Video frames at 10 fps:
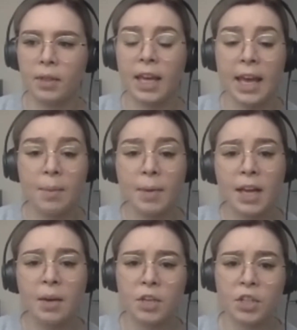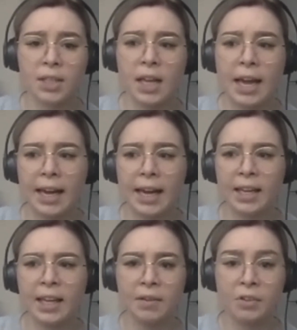key money, which is like
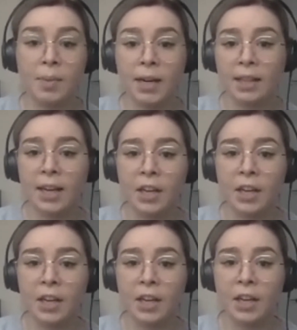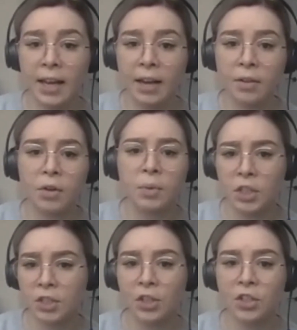gift money that you give to the landlord,
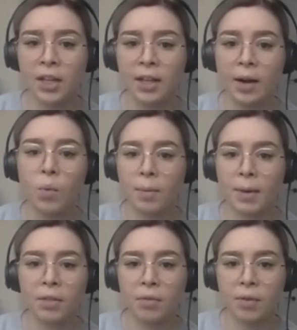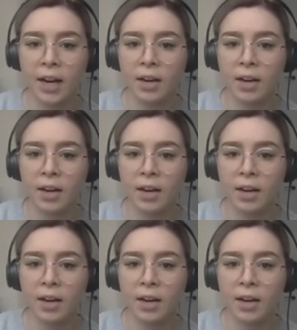which is usually like 1 month rent.